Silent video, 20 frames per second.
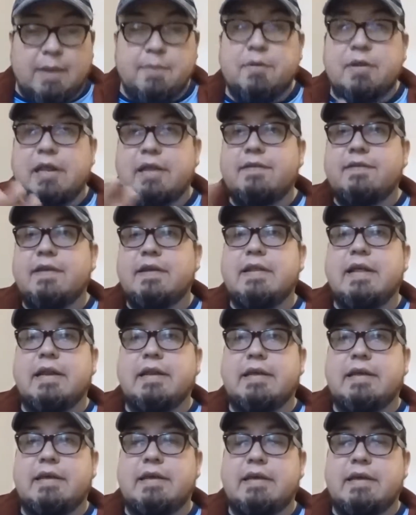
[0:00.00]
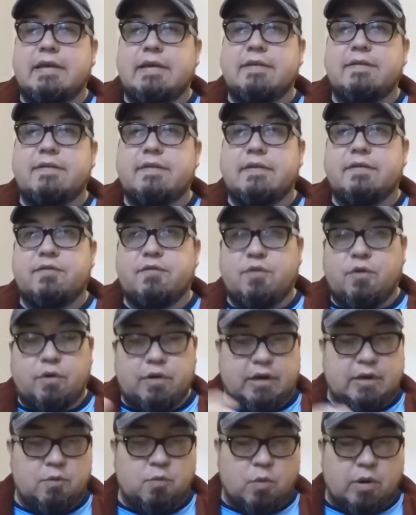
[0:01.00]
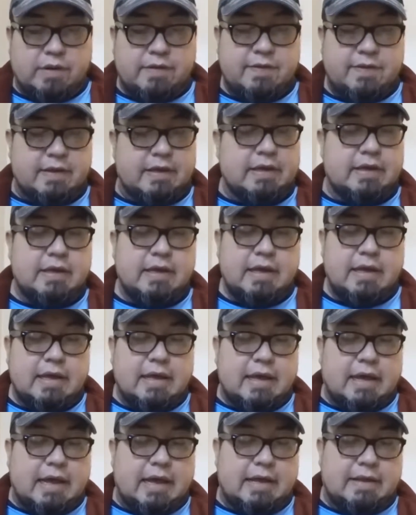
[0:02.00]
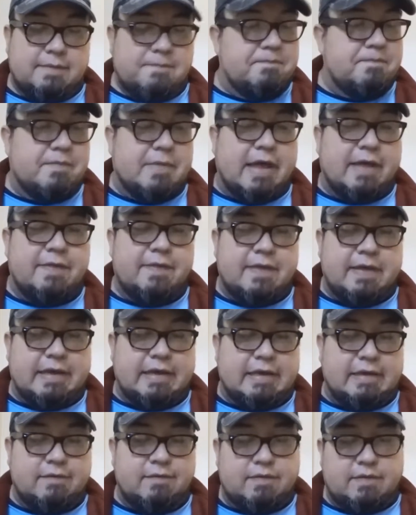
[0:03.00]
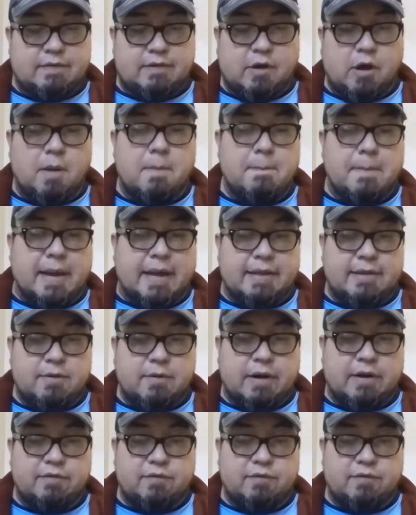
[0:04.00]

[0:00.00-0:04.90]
But let's say that he is strong in one thing and that thing is combat, right?